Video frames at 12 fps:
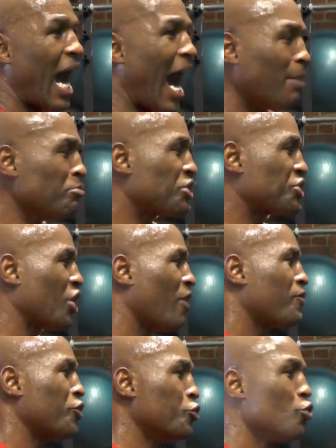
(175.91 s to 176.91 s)
I'm just
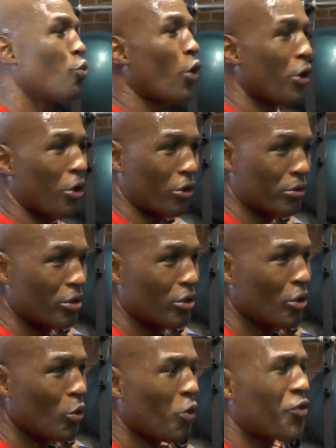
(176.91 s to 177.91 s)
of the new world
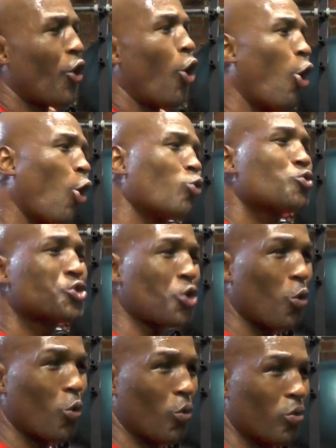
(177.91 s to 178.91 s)
with an old
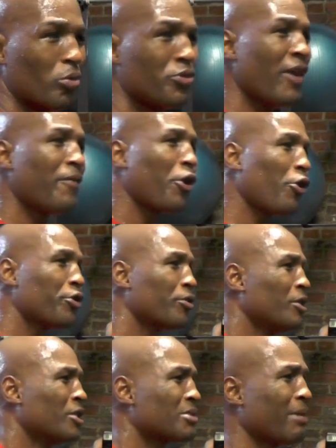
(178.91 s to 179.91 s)
soul. You ever
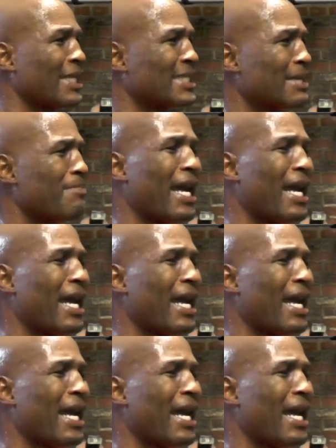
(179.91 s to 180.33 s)
heard somebody say,